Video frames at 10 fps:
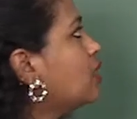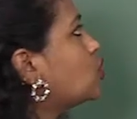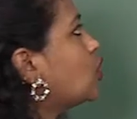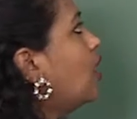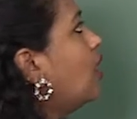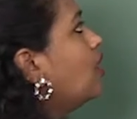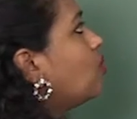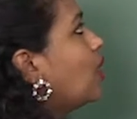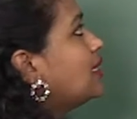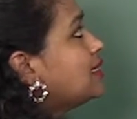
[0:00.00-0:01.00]

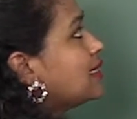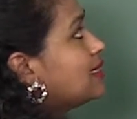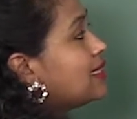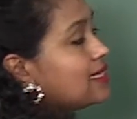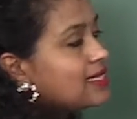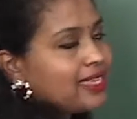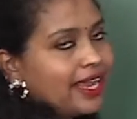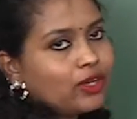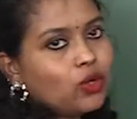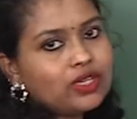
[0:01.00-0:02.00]
So once this
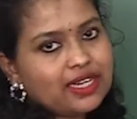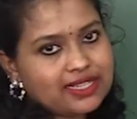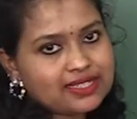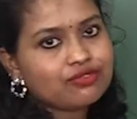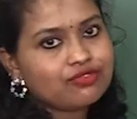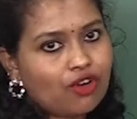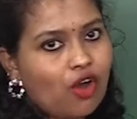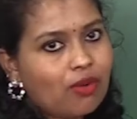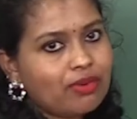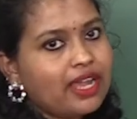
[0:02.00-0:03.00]
zygote is
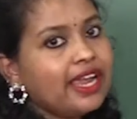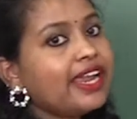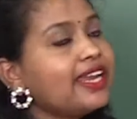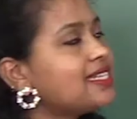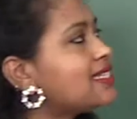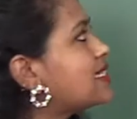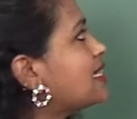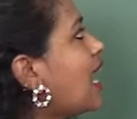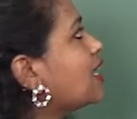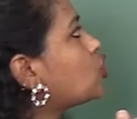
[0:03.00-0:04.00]
formed, it
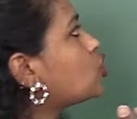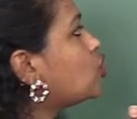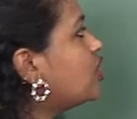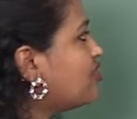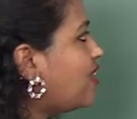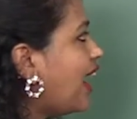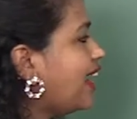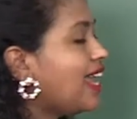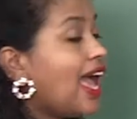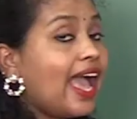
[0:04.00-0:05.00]
starts to
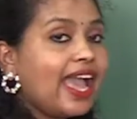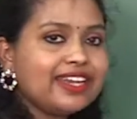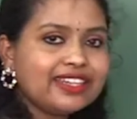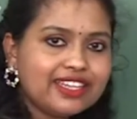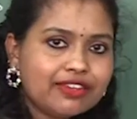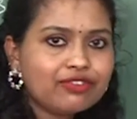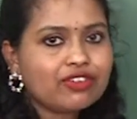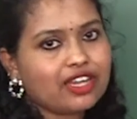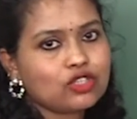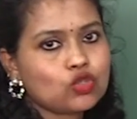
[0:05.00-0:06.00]
divide and give
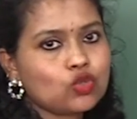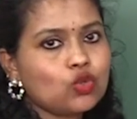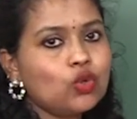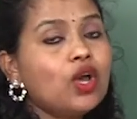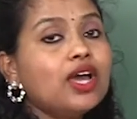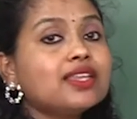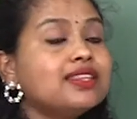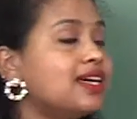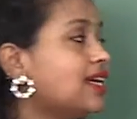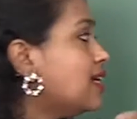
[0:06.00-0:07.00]
rise to
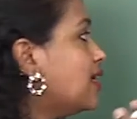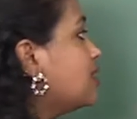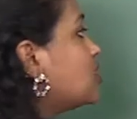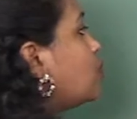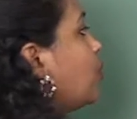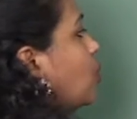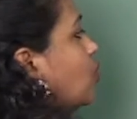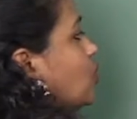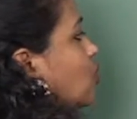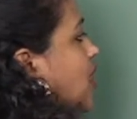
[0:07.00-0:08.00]
the
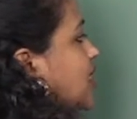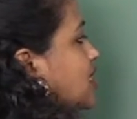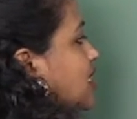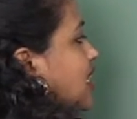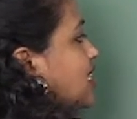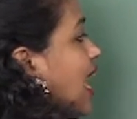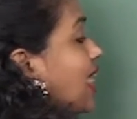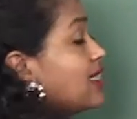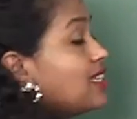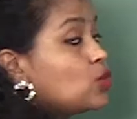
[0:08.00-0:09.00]
sporozoid stage,
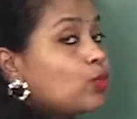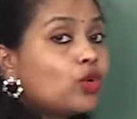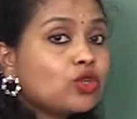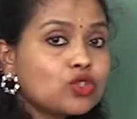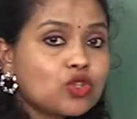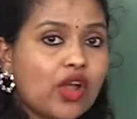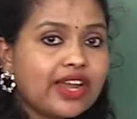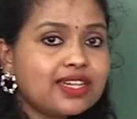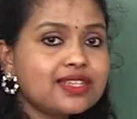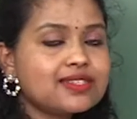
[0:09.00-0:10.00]
and this
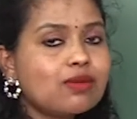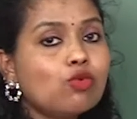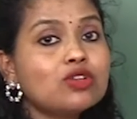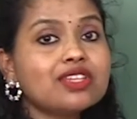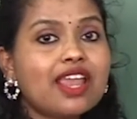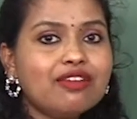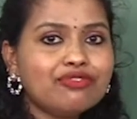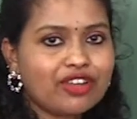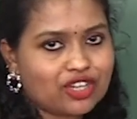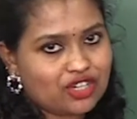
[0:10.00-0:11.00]
sporozoid is the most
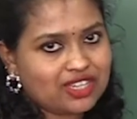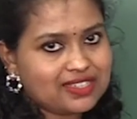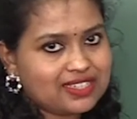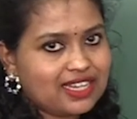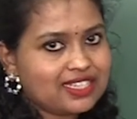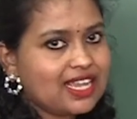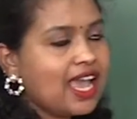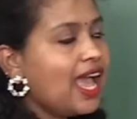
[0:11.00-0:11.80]
infectious stage,